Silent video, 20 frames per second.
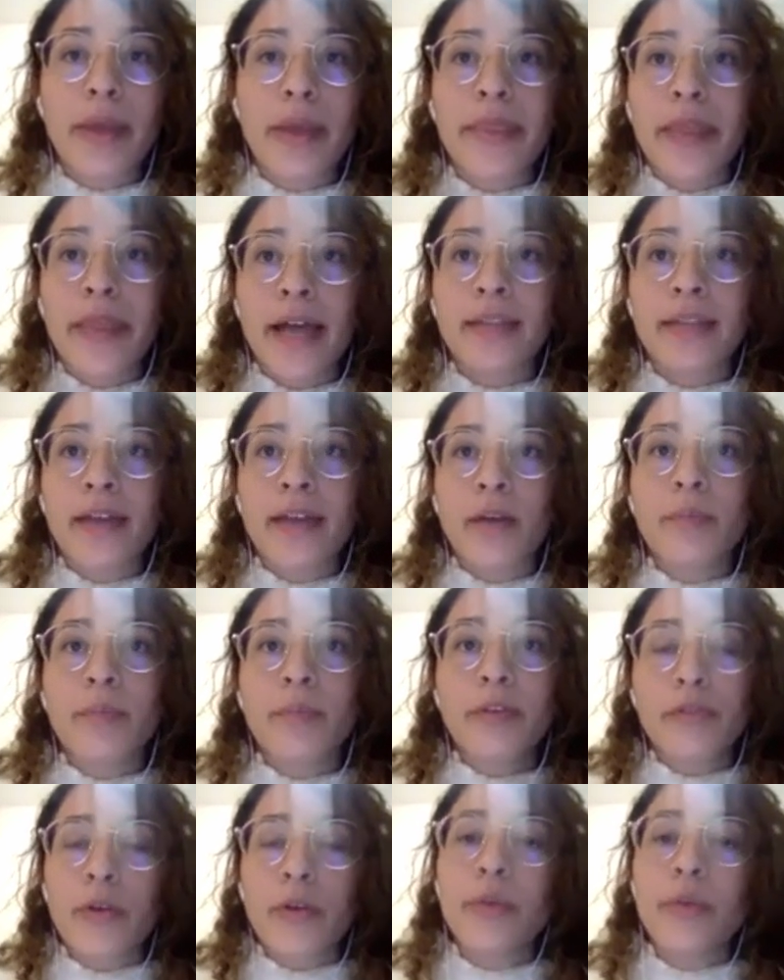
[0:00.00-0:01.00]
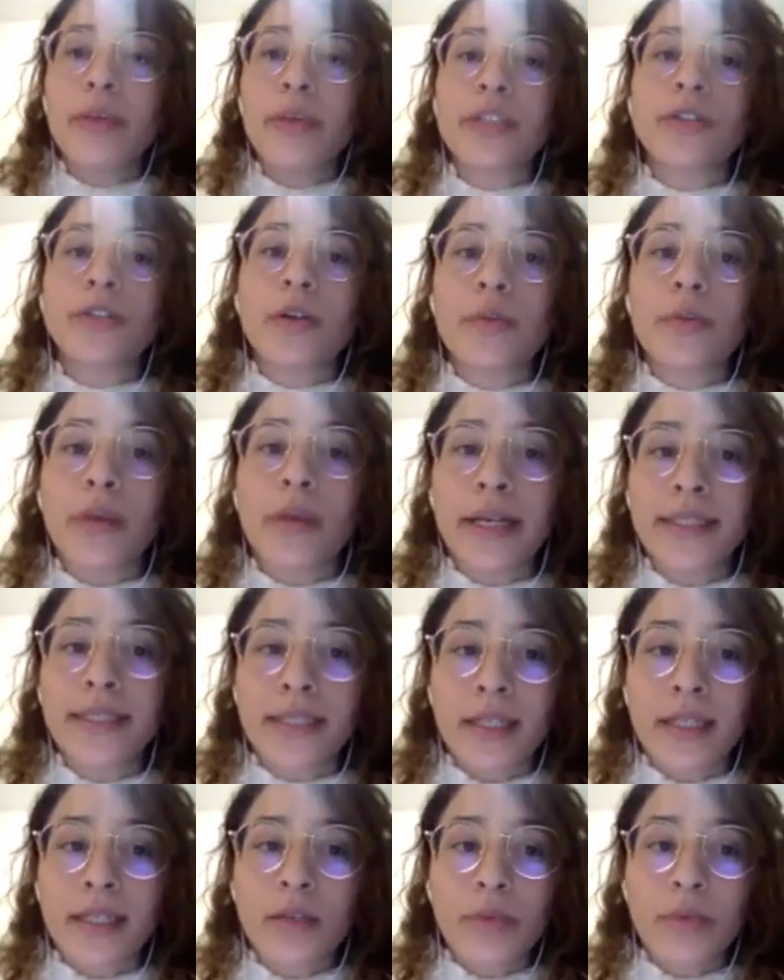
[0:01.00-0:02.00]
that before we start
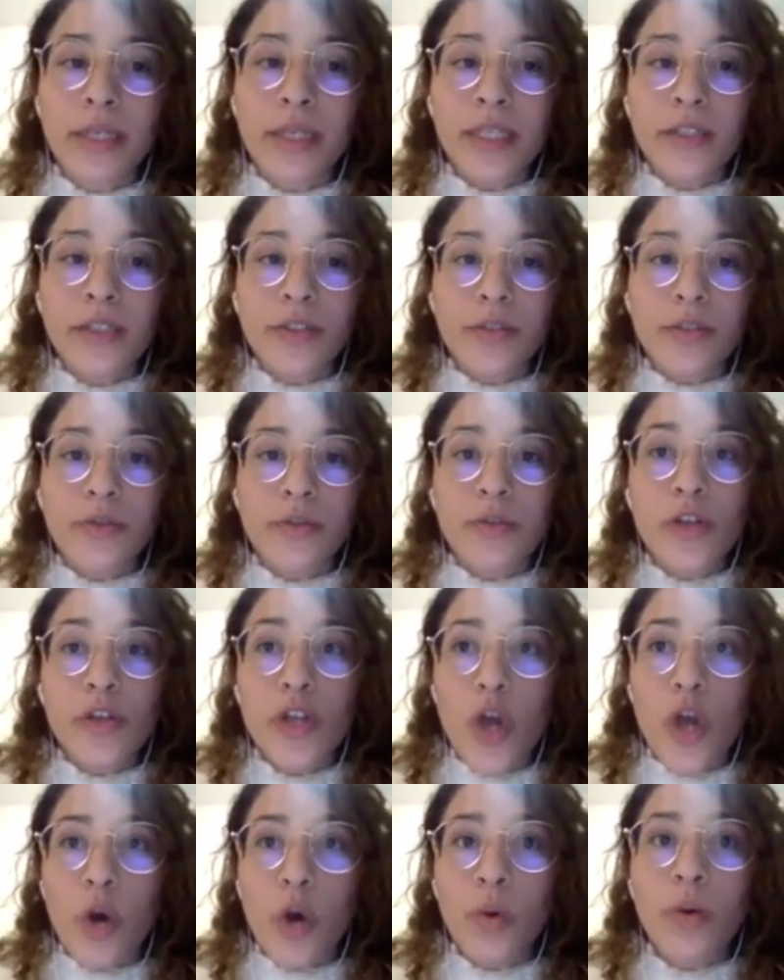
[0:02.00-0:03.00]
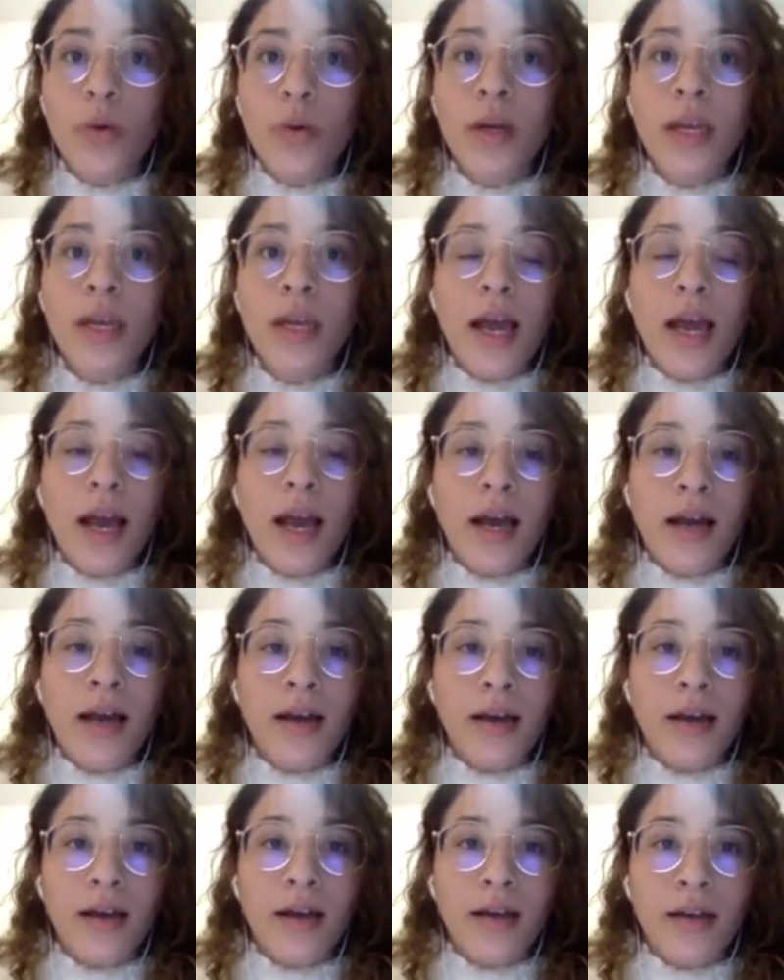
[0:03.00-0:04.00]
writing, we need to know
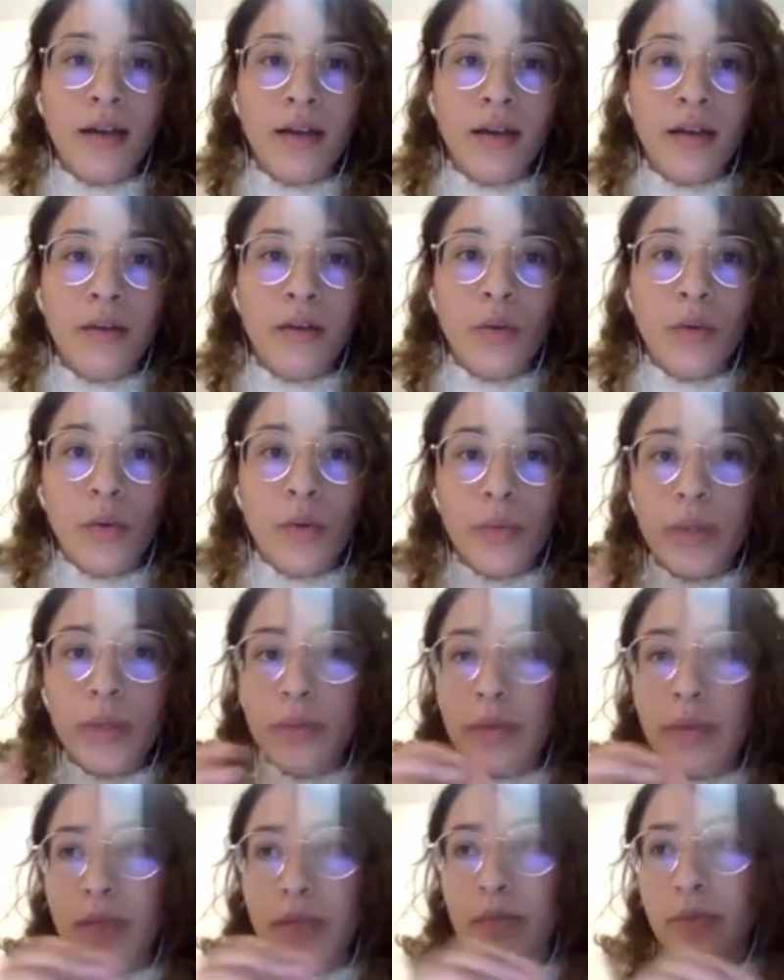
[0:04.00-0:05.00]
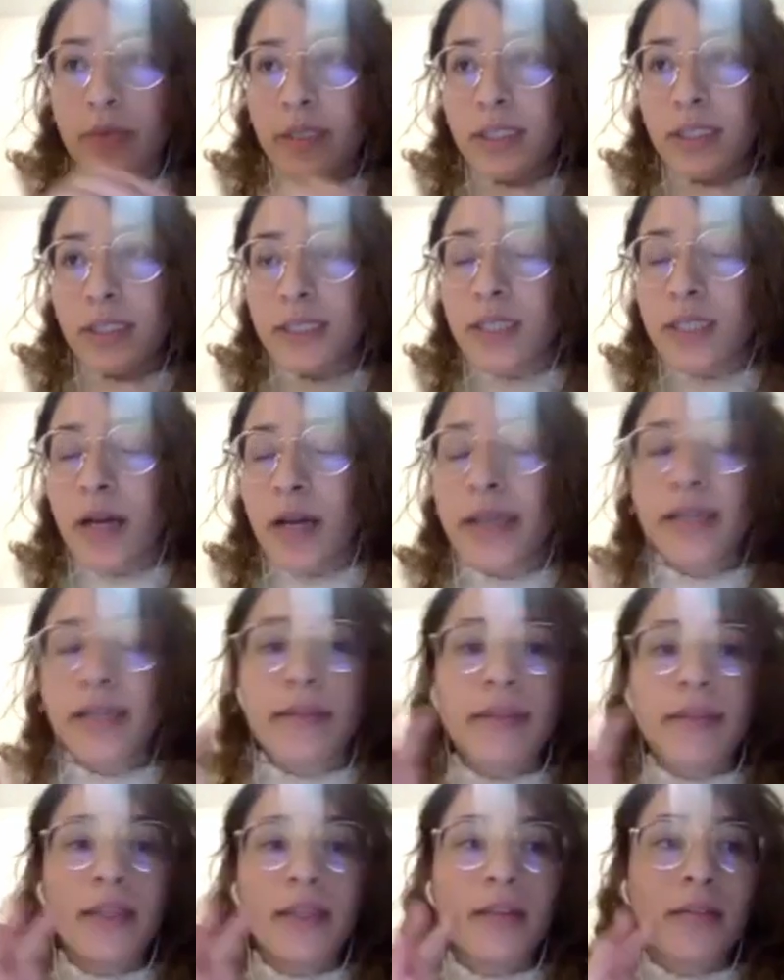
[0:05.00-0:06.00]
or we decide
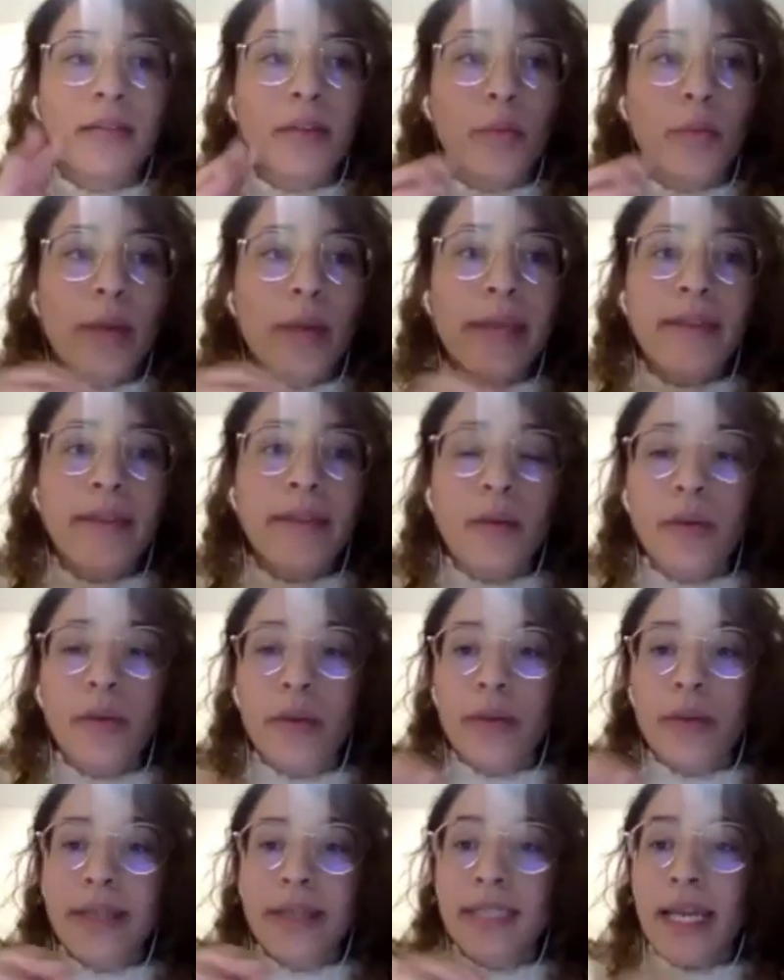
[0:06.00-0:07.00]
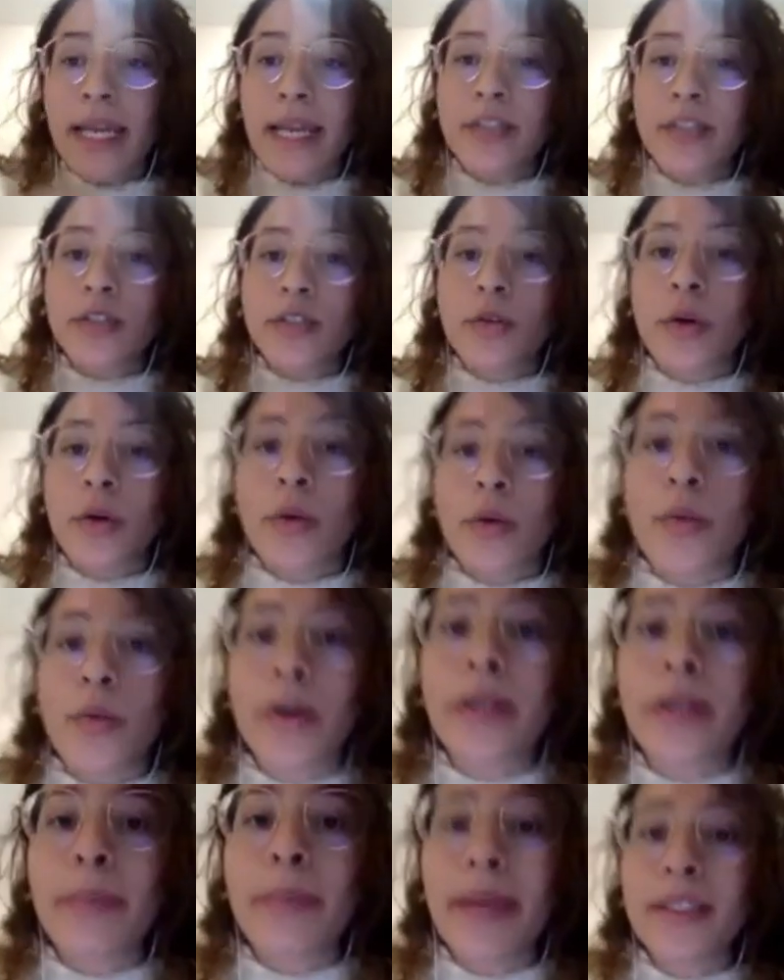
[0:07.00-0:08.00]
the way that we write a letter or a
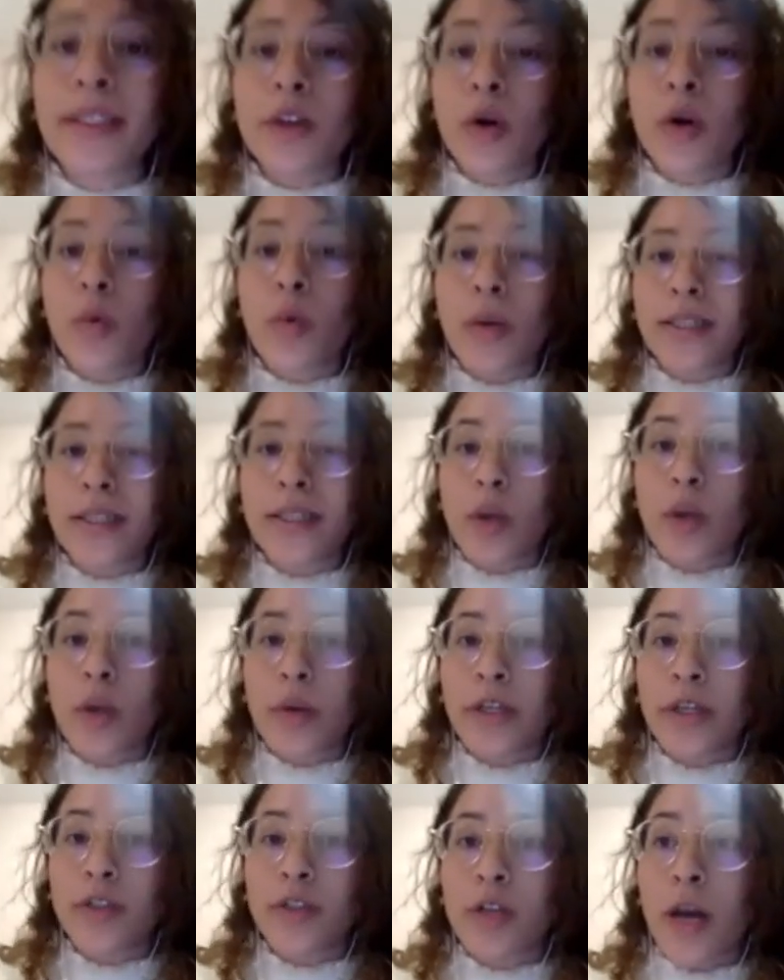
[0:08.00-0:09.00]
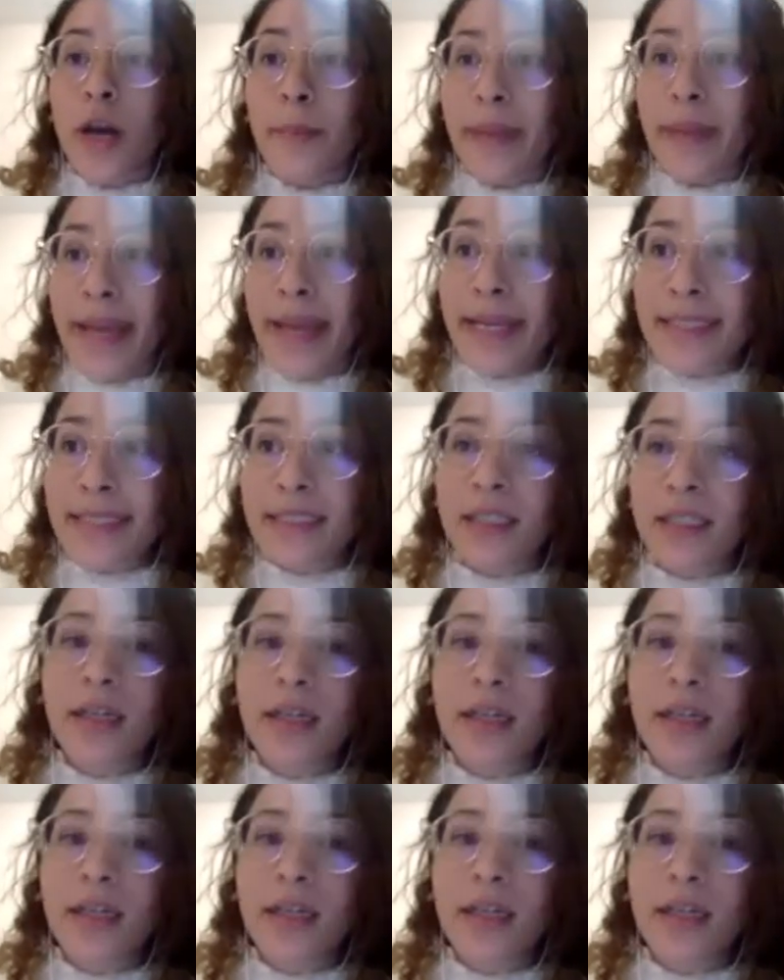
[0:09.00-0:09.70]
word based on what's going to come next,